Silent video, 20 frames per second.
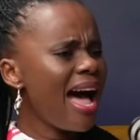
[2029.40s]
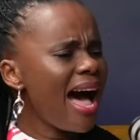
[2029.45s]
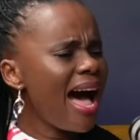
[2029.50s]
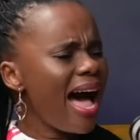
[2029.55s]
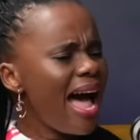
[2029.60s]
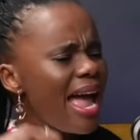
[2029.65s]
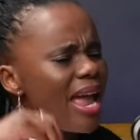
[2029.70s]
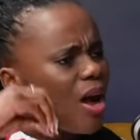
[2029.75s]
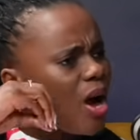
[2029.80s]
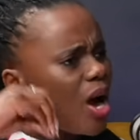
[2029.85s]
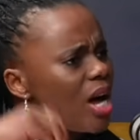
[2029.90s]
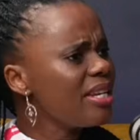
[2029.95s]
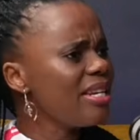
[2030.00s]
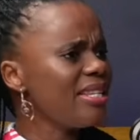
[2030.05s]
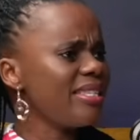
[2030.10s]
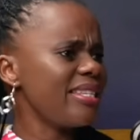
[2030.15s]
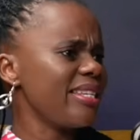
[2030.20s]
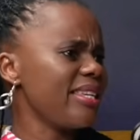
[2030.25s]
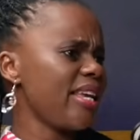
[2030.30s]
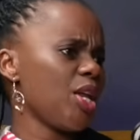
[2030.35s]
I
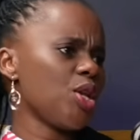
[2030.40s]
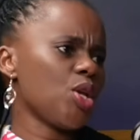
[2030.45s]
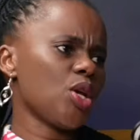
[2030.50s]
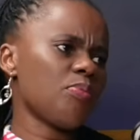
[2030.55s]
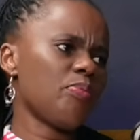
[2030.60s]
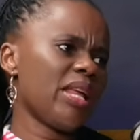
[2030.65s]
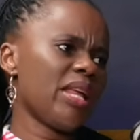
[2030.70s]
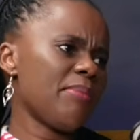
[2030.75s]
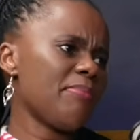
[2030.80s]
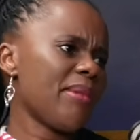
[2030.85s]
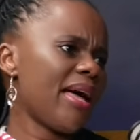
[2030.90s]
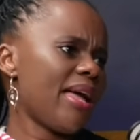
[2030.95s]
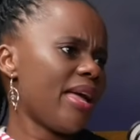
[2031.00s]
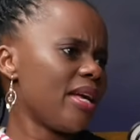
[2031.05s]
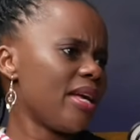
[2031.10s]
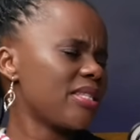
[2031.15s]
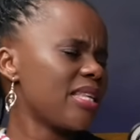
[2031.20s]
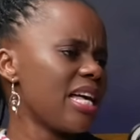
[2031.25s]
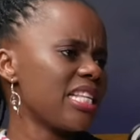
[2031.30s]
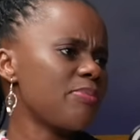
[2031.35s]
honestly cannot blame my
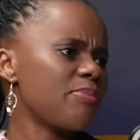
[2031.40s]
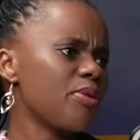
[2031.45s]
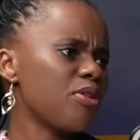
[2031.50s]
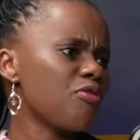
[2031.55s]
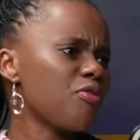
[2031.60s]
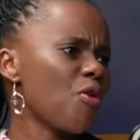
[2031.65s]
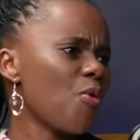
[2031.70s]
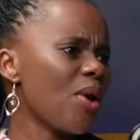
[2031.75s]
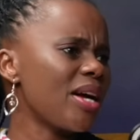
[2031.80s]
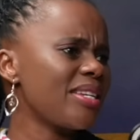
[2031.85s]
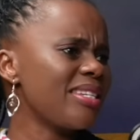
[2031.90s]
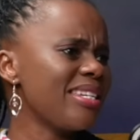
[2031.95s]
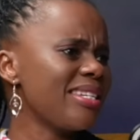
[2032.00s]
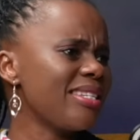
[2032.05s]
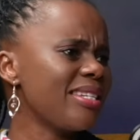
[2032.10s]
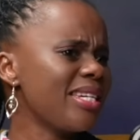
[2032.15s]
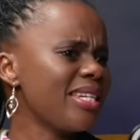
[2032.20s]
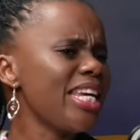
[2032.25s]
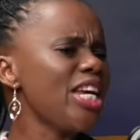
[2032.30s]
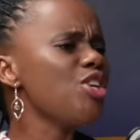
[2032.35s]
ex-husband for what he
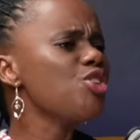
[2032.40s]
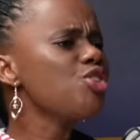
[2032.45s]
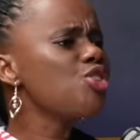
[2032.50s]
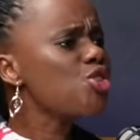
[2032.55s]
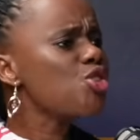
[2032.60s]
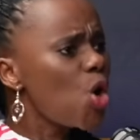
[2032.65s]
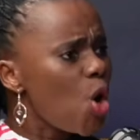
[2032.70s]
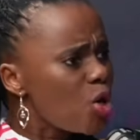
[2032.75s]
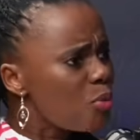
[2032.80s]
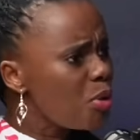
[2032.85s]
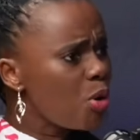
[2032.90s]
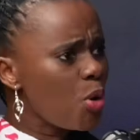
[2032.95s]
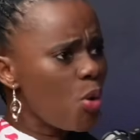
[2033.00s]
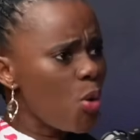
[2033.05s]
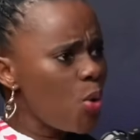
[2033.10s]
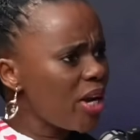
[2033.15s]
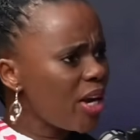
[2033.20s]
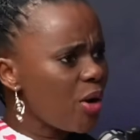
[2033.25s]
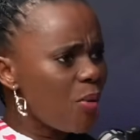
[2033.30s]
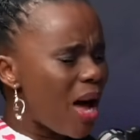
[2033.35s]
did. He showed me who
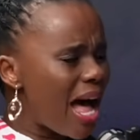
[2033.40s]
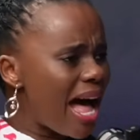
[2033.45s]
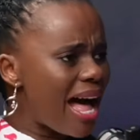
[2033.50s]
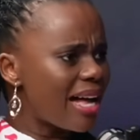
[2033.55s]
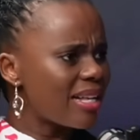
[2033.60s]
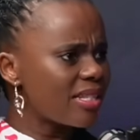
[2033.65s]
he was.